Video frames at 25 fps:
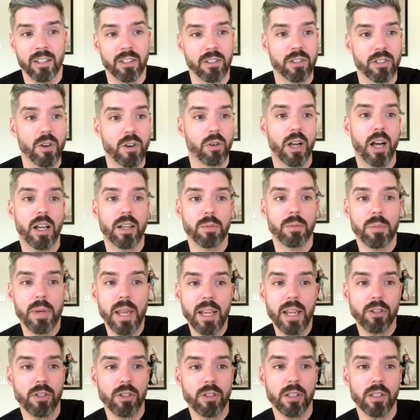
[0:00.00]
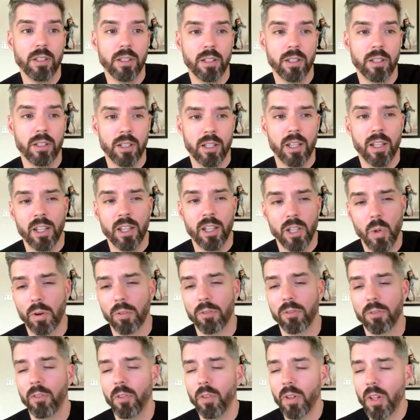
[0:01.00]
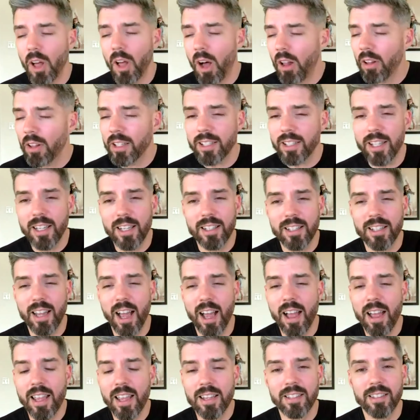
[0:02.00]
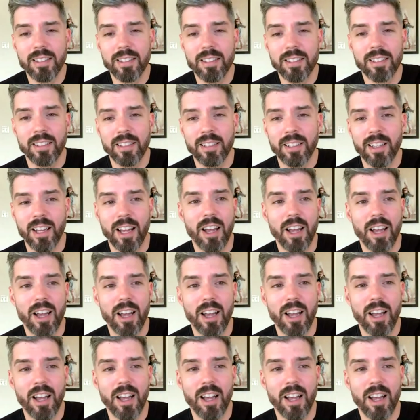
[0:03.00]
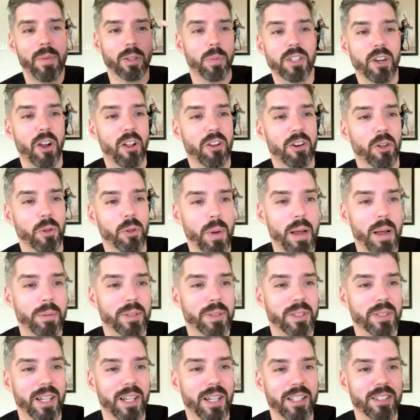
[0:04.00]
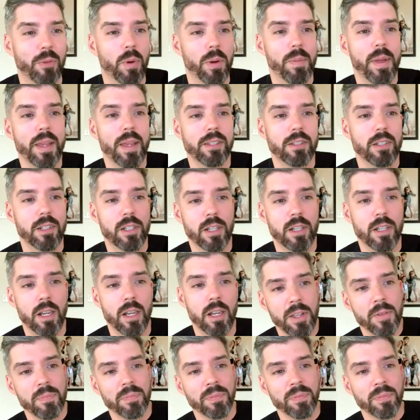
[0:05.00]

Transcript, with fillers: There's no condemnation. You are flawless in his eyes. I'm about to re-preach all our old Bible studies in one message.